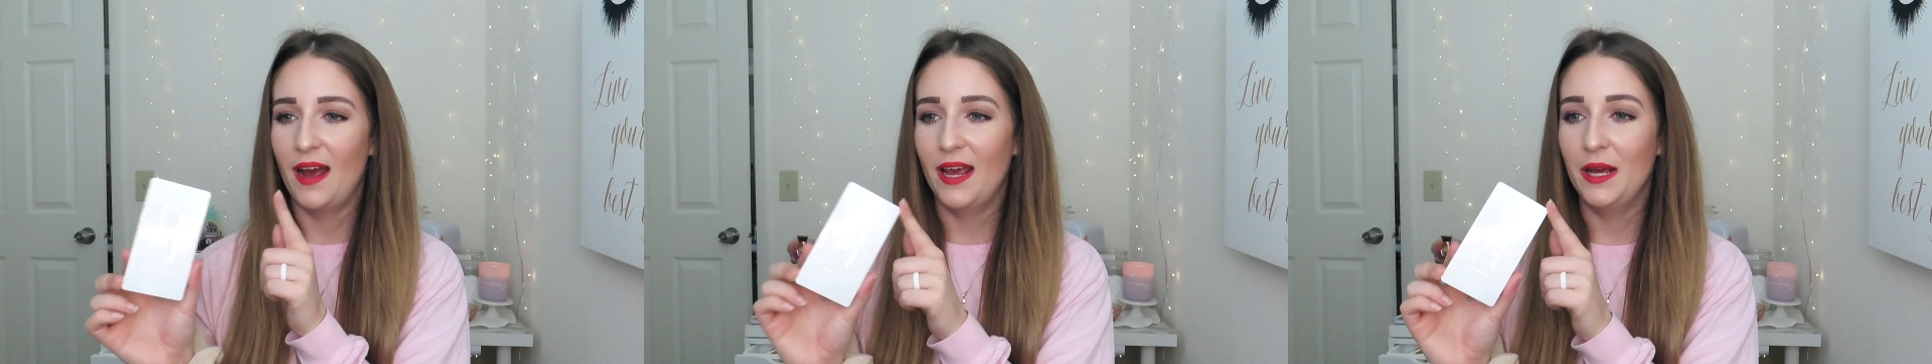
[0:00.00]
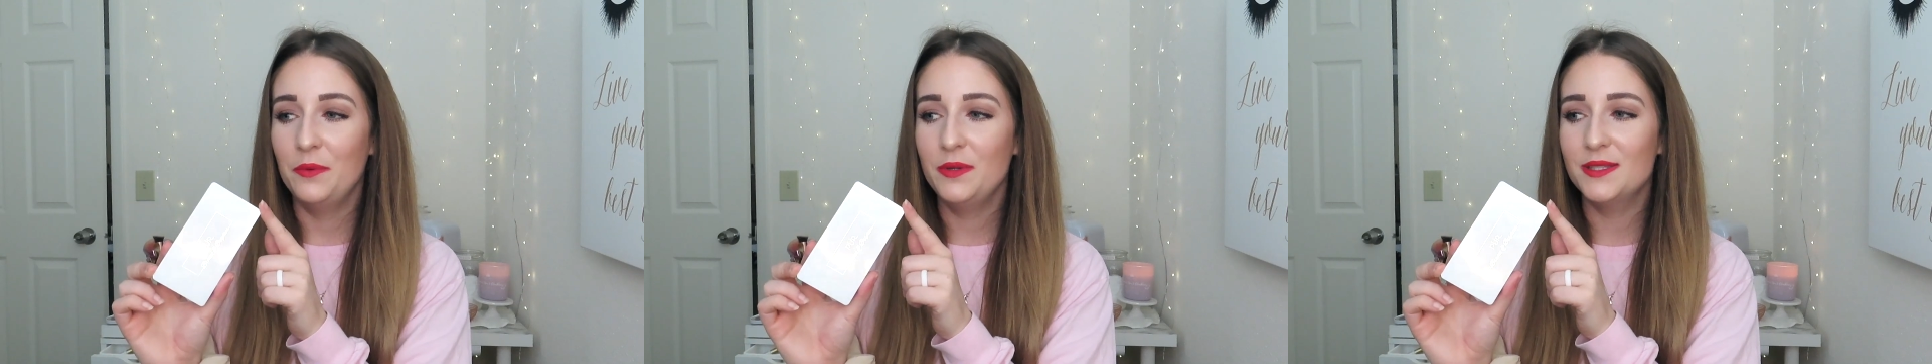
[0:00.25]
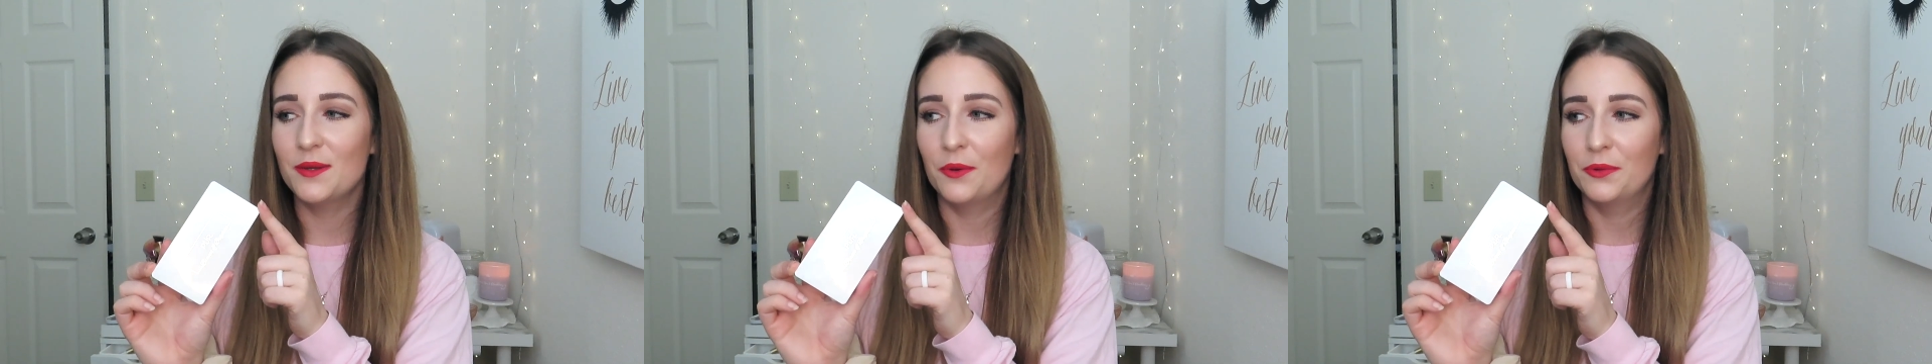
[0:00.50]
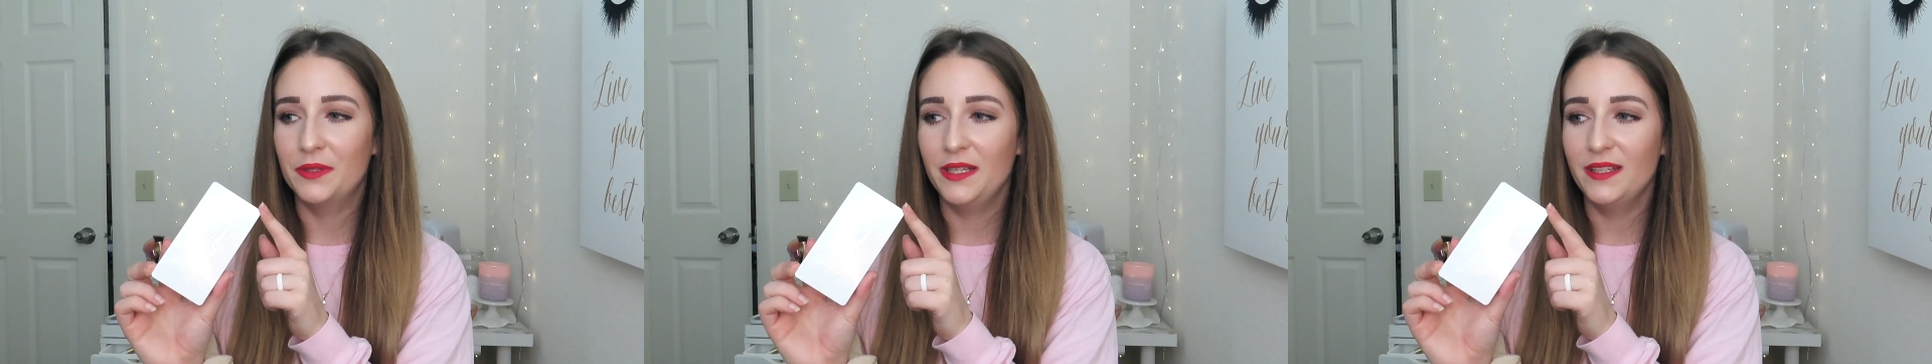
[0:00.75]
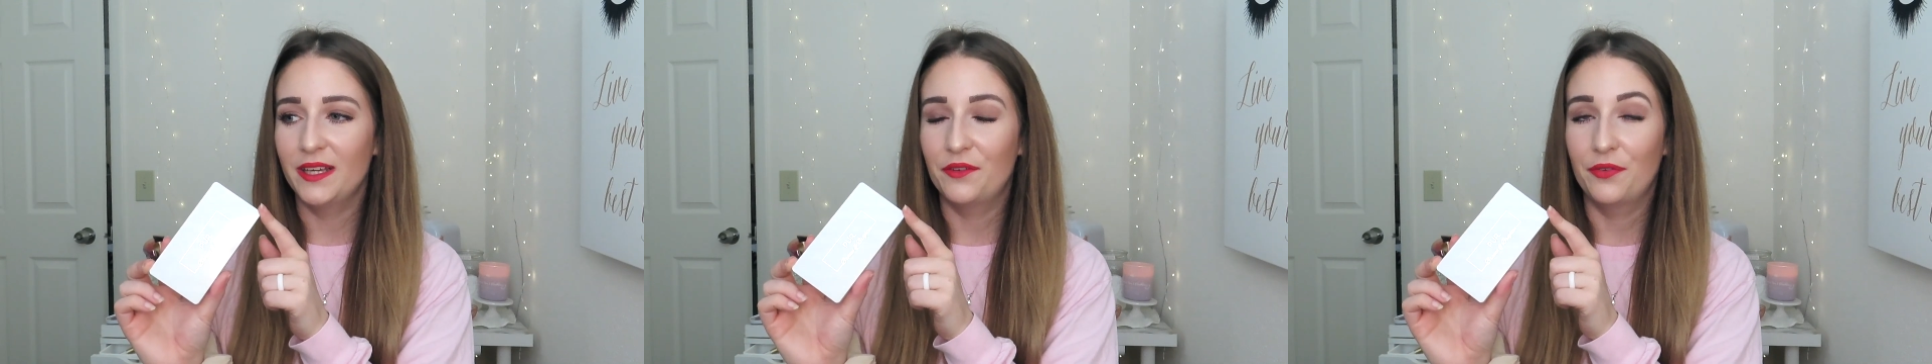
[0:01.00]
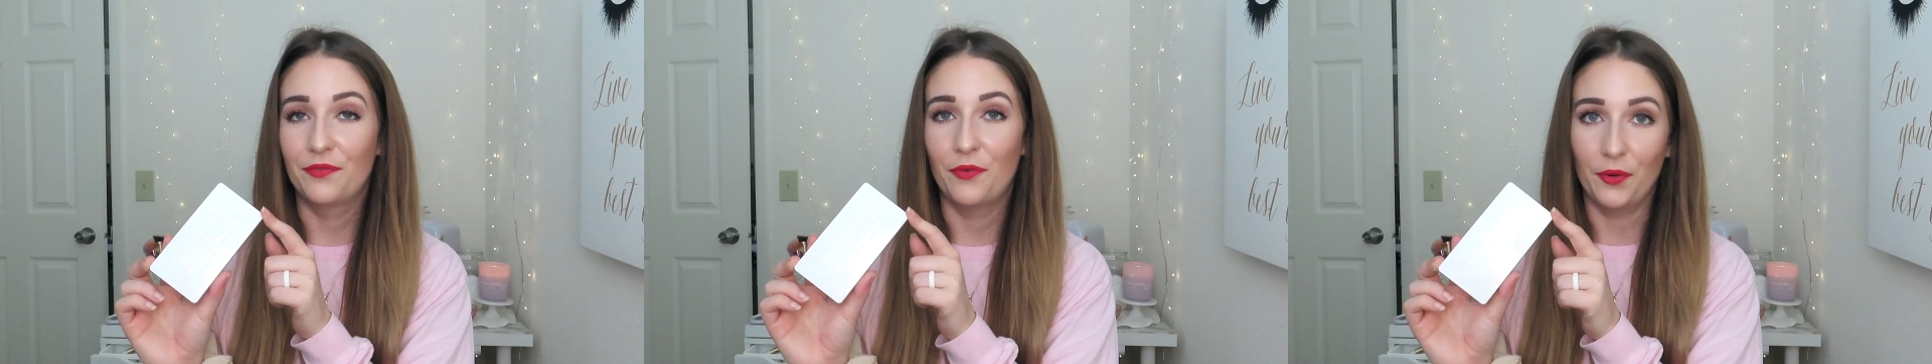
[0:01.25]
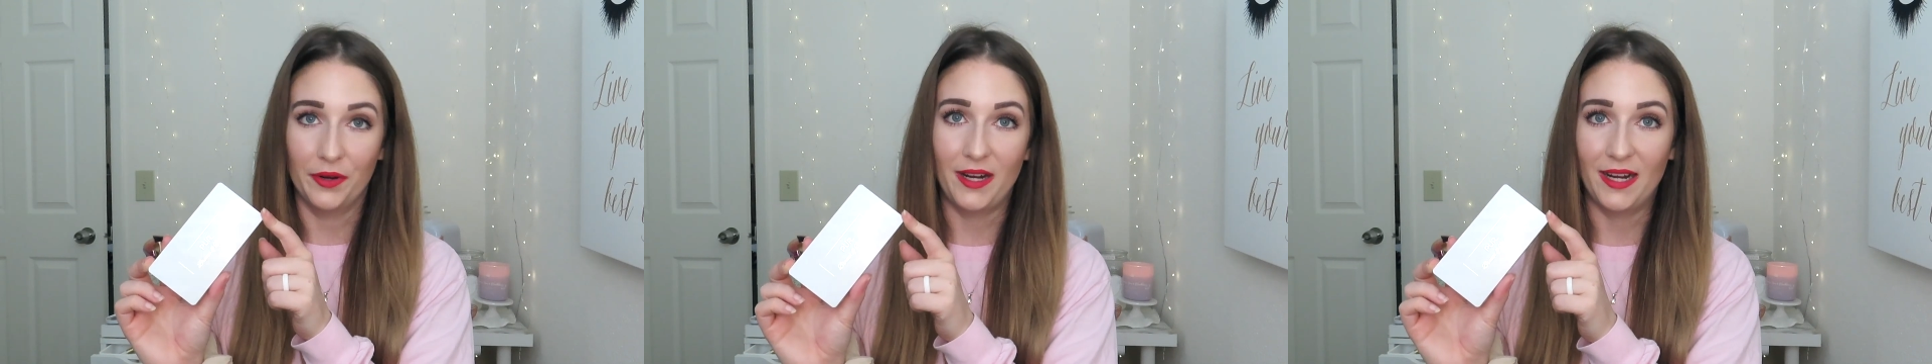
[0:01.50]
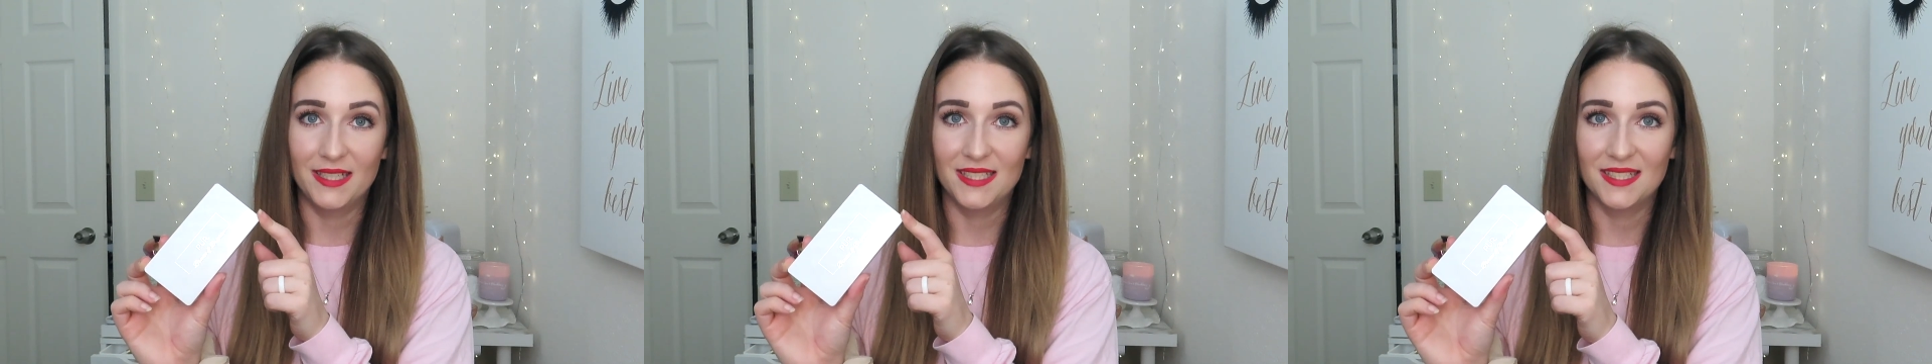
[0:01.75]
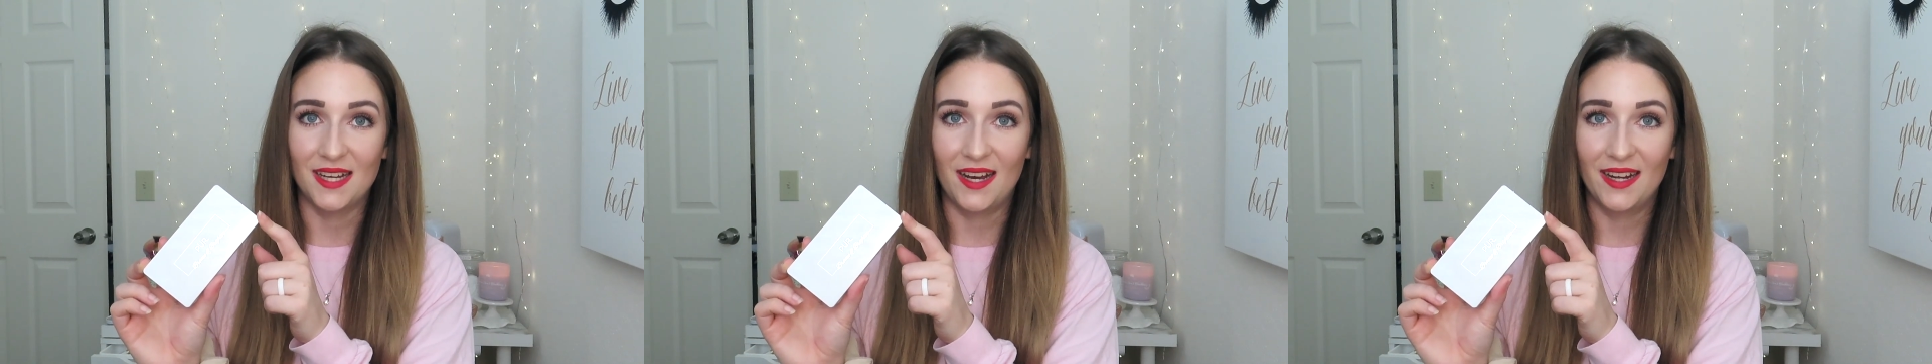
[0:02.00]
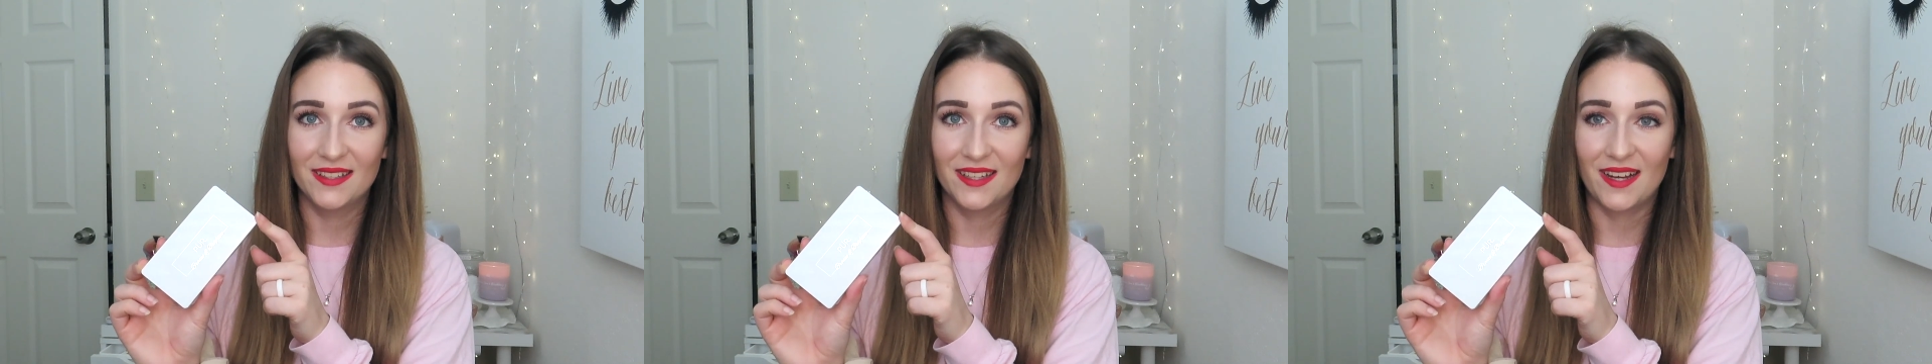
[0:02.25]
It was only like $4.99.